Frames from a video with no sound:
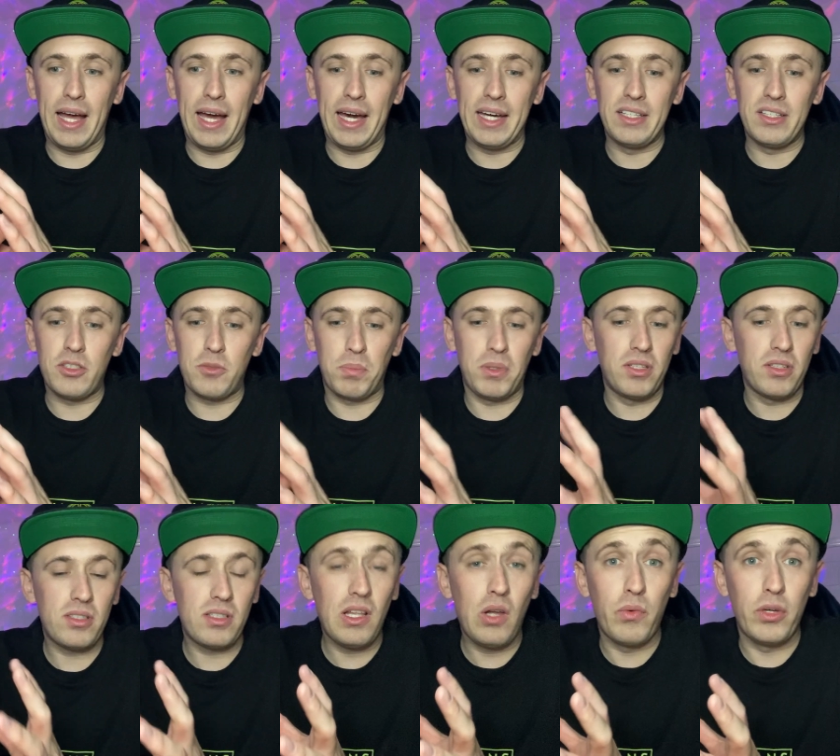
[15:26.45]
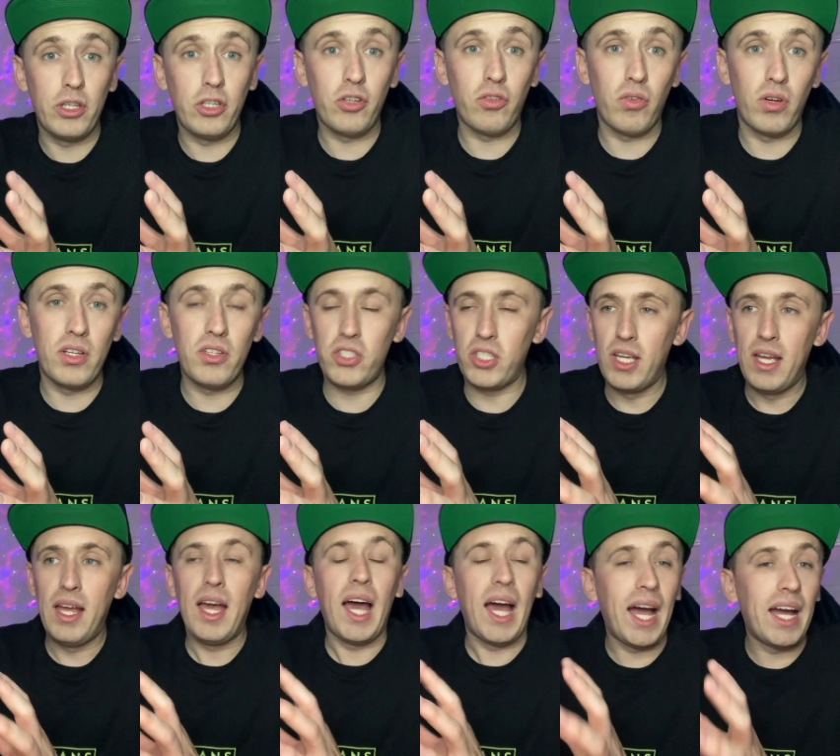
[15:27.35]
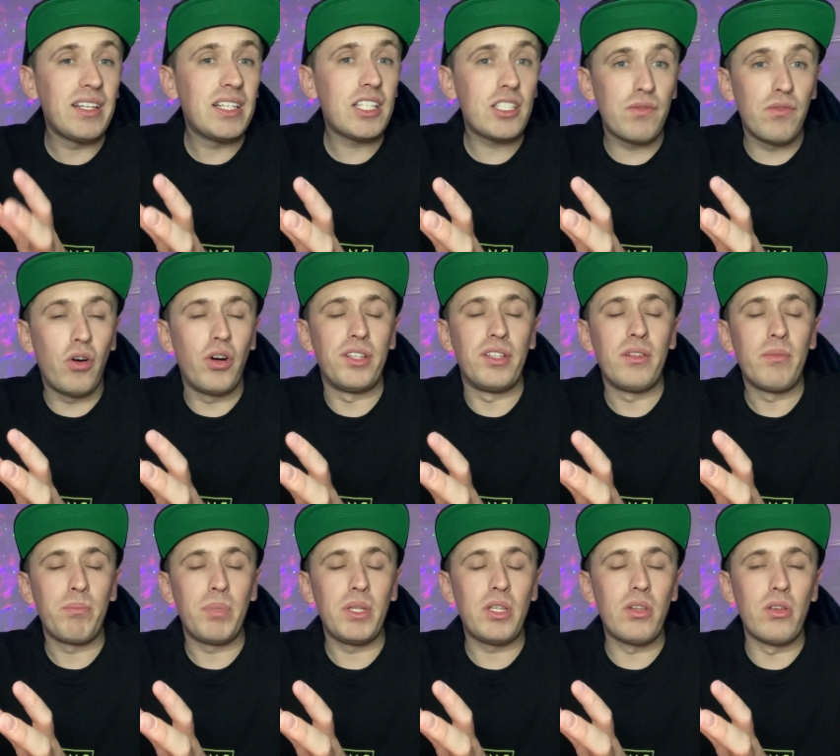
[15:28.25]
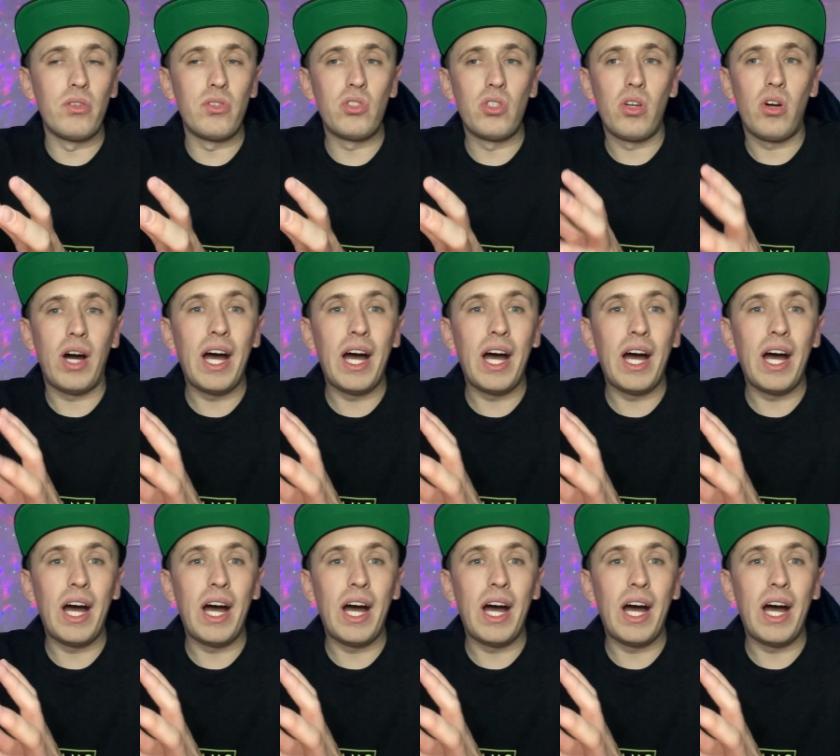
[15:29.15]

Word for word: and it's been a slow increase, and that's fine because